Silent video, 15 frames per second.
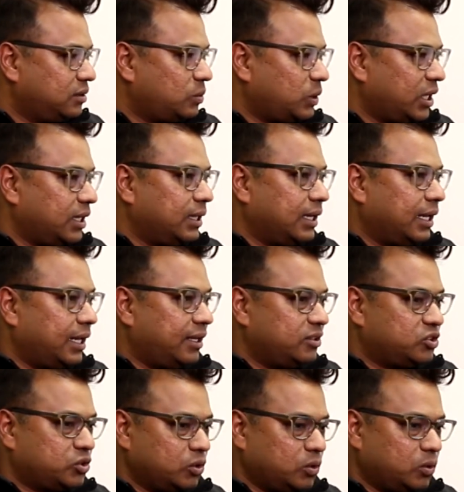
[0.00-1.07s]
right
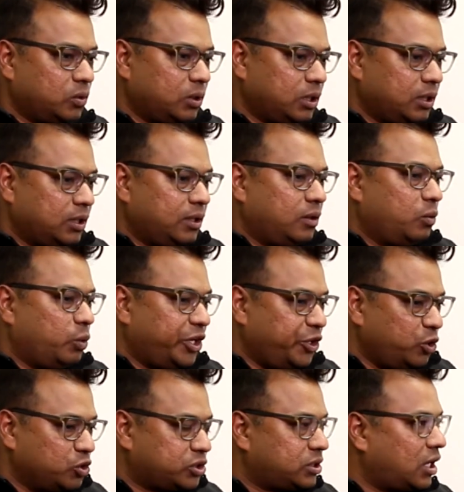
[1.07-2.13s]
and so when
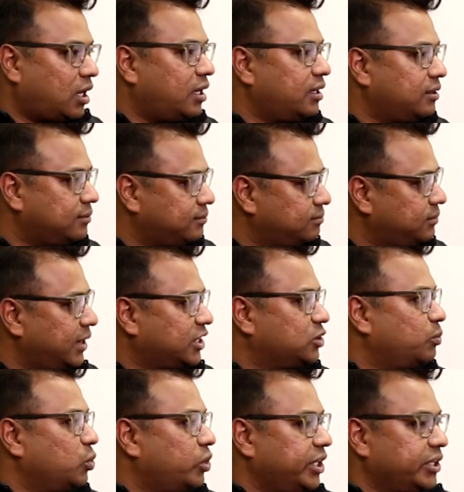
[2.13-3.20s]
you start
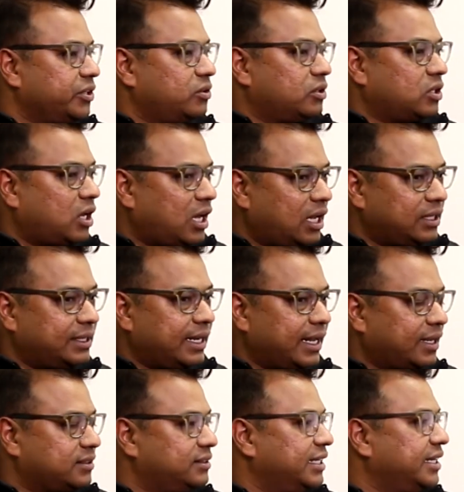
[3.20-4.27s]
exploring your
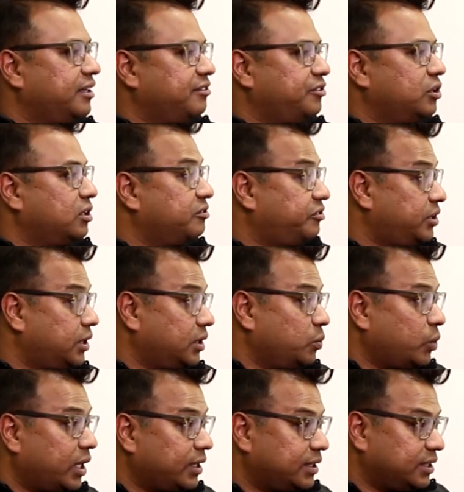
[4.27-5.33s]
contacts they give you unfair
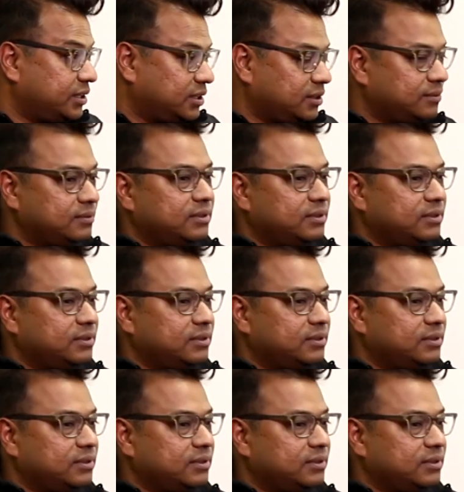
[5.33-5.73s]
advantage